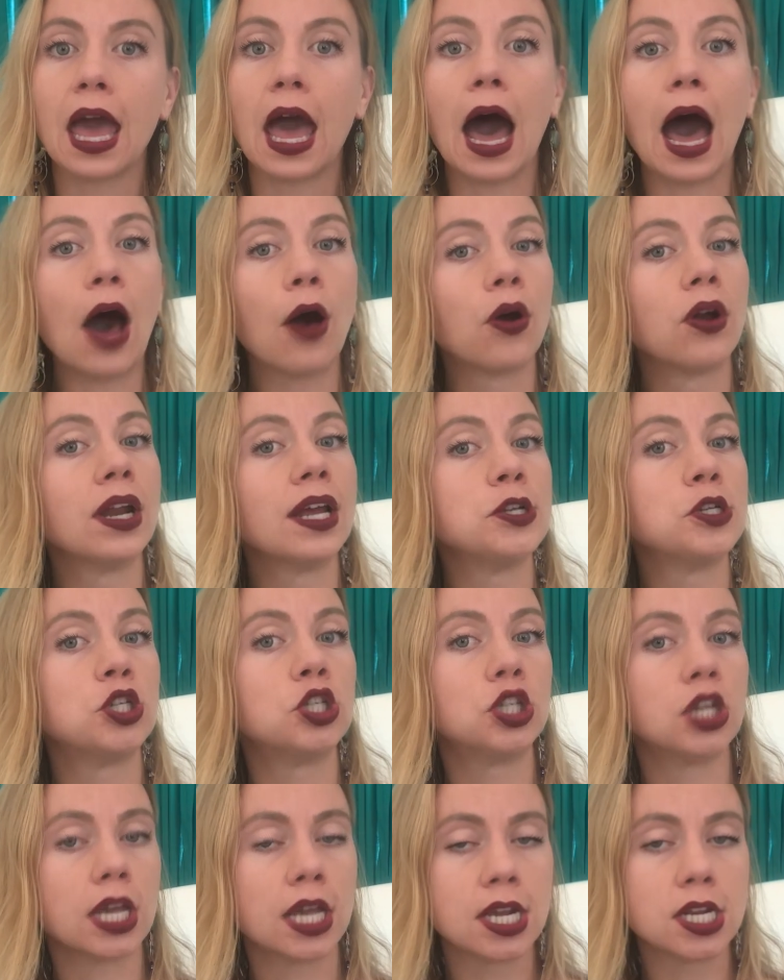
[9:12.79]
How can I
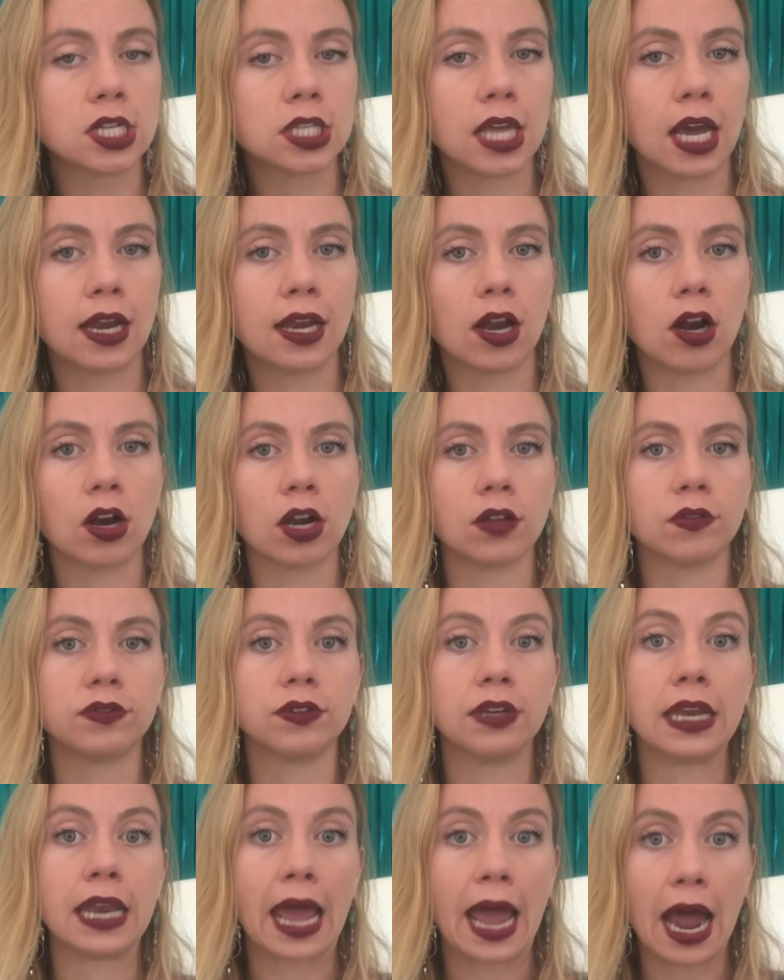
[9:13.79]
change that narrative
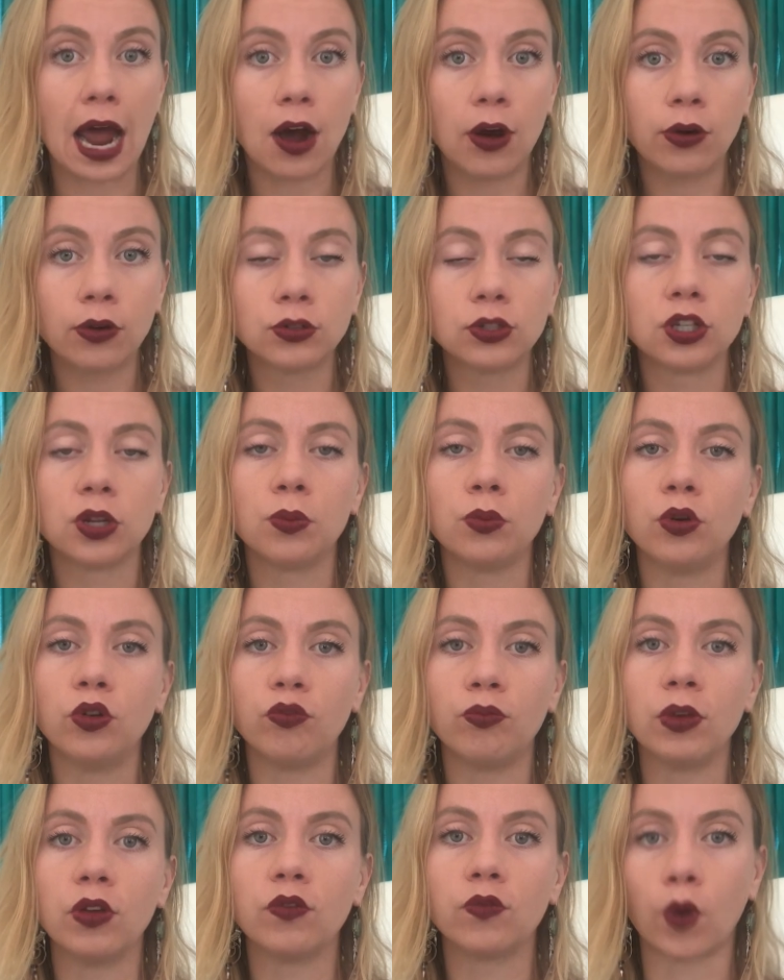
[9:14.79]
now to
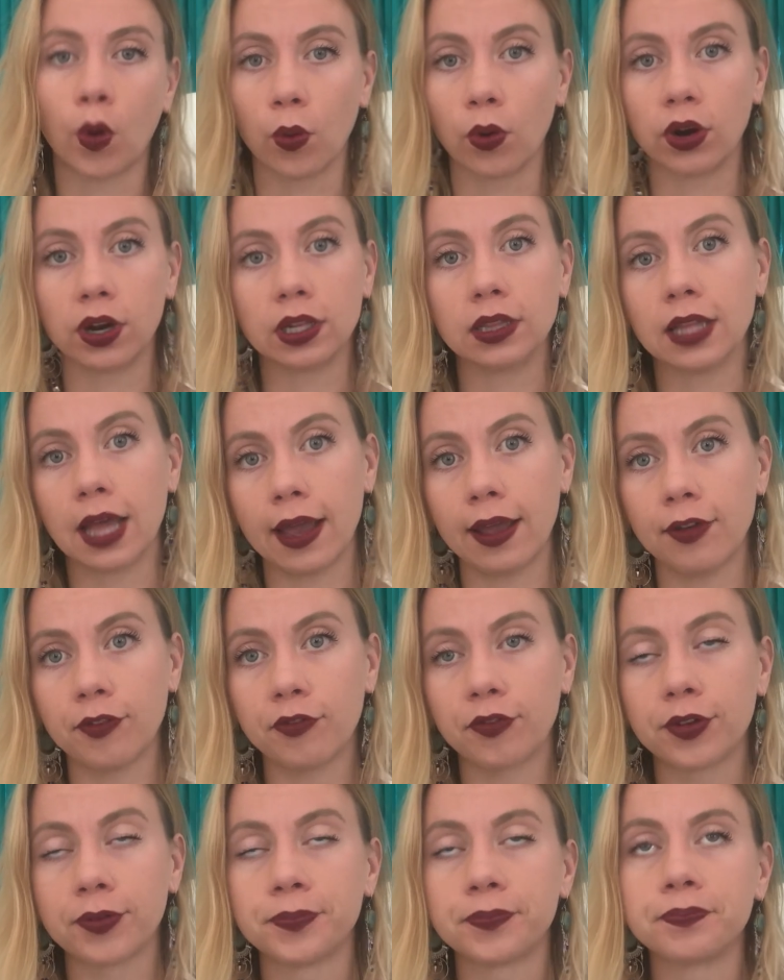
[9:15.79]
move me forward in life?